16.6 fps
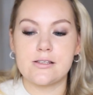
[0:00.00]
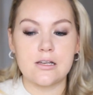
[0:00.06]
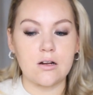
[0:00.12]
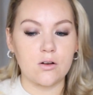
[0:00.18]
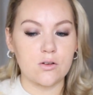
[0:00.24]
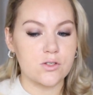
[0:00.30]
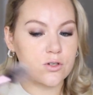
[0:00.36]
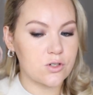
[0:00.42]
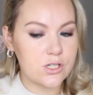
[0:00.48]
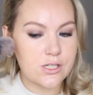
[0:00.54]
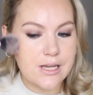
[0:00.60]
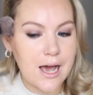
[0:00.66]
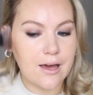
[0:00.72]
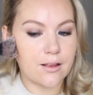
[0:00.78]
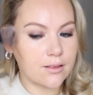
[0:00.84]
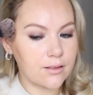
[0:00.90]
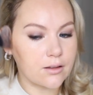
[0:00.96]
and also just
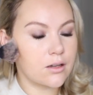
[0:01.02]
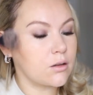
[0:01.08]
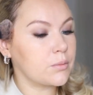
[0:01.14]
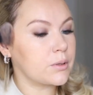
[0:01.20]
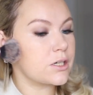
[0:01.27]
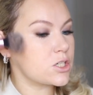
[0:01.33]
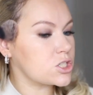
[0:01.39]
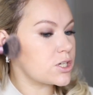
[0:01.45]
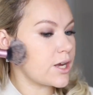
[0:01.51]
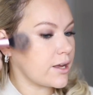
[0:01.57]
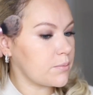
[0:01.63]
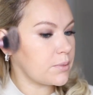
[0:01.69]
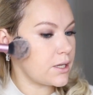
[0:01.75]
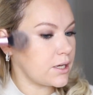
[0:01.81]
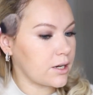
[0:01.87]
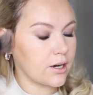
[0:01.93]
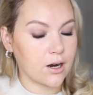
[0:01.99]
add a little bit of shape
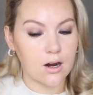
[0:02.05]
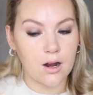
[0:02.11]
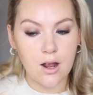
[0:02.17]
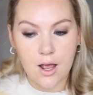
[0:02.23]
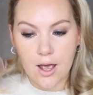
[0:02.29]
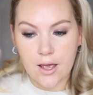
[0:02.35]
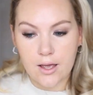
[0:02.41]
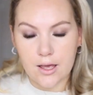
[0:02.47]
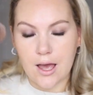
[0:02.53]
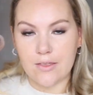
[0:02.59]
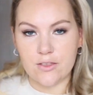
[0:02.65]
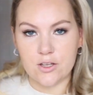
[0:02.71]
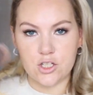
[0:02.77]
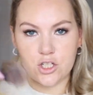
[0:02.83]
here at the